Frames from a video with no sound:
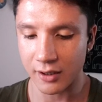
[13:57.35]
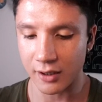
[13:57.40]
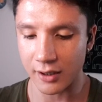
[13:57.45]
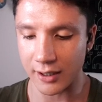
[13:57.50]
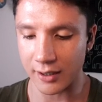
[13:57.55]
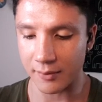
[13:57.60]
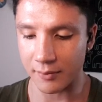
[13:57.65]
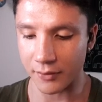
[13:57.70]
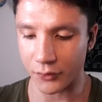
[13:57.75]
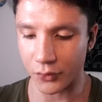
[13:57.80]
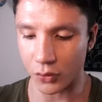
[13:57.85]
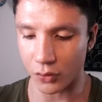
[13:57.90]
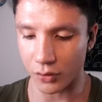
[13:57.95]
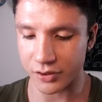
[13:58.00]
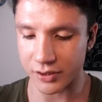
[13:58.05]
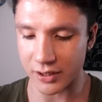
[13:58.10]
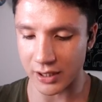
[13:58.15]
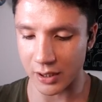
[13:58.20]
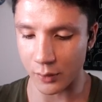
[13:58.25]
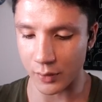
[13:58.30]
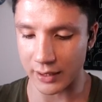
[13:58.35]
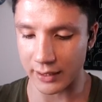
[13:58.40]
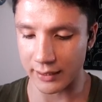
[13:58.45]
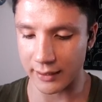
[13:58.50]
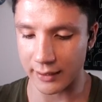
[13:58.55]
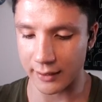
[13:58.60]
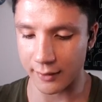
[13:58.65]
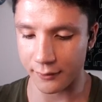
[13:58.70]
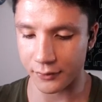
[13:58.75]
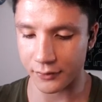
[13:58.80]
Of course, I would
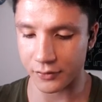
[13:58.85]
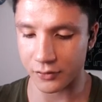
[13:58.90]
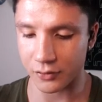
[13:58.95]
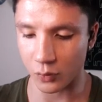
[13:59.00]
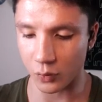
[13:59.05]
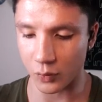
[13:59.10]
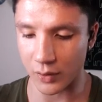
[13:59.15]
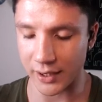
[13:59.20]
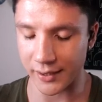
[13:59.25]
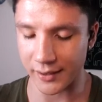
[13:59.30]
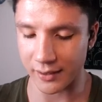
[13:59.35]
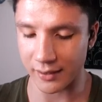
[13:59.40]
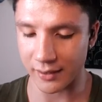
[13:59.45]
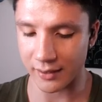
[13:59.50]
love to win.